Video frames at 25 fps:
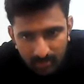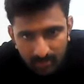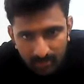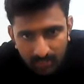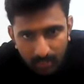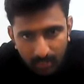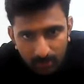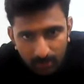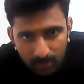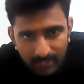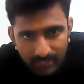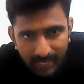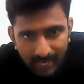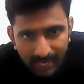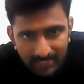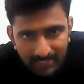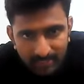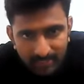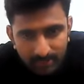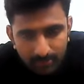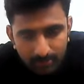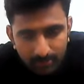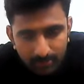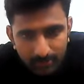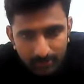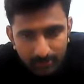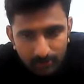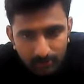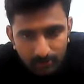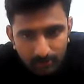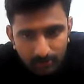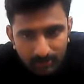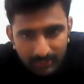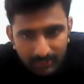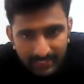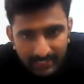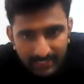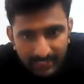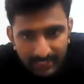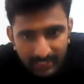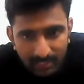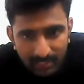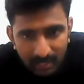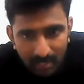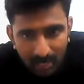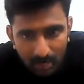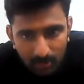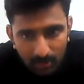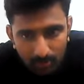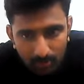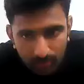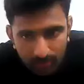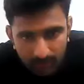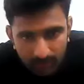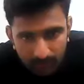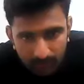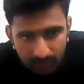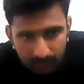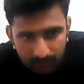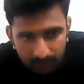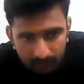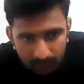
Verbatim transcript: Now he asked me to read it loud.